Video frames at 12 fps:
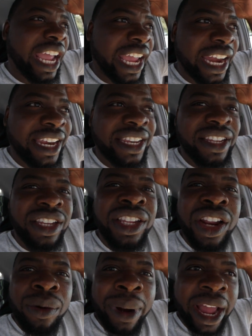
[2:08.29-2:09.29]
And
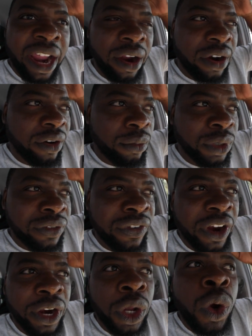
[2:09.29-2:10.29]
you know, my hair was
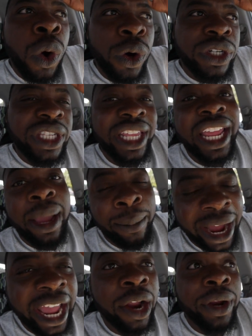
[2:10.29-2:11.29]
very coarse, and it,
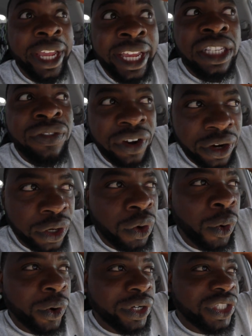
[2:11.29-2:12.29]
my hair is very
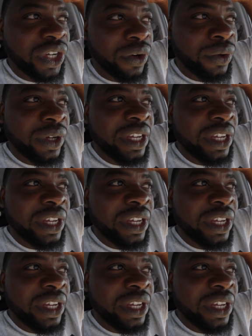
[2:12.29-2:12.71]
coarse, so